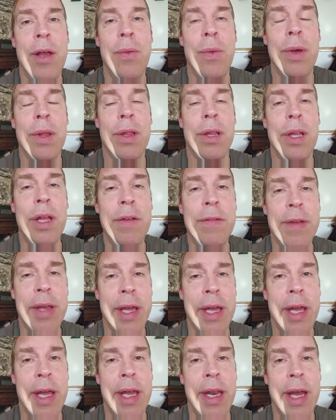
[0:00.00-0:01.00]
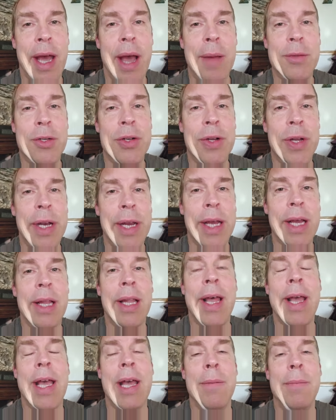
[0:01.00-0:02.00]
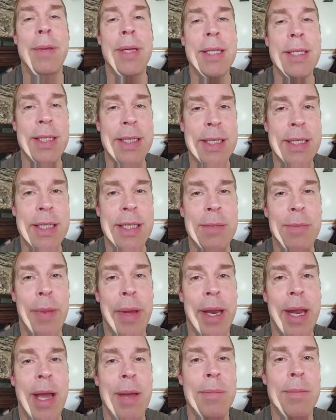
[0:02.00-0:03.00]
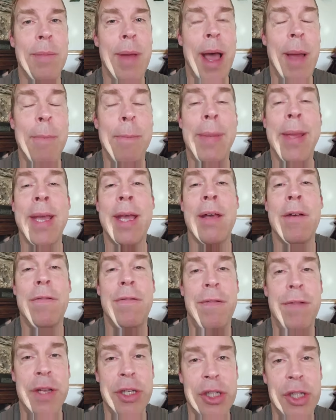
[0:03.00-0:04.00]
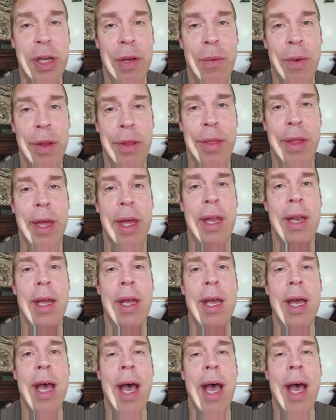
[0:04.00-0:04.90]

With Live Good, I'm treating it like a business, but I'm I'm being efficient with it.